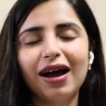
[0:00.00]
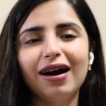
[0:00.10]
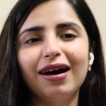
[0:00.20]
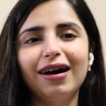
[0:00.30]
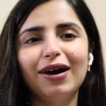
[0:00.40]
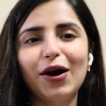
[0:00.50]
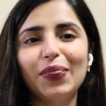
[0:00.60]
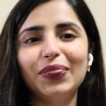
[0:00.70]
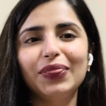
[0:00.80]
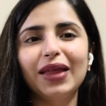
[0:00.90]

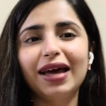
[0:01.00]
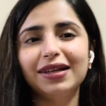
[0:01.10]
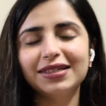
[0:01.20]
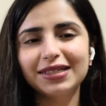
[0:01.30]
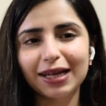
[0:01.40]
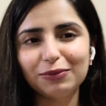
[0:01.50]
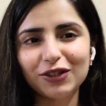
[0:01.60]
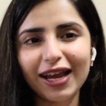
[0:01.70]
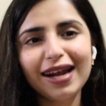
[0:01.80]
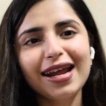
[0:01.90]
on another
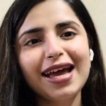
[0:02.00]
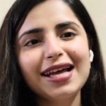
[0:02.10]
subject.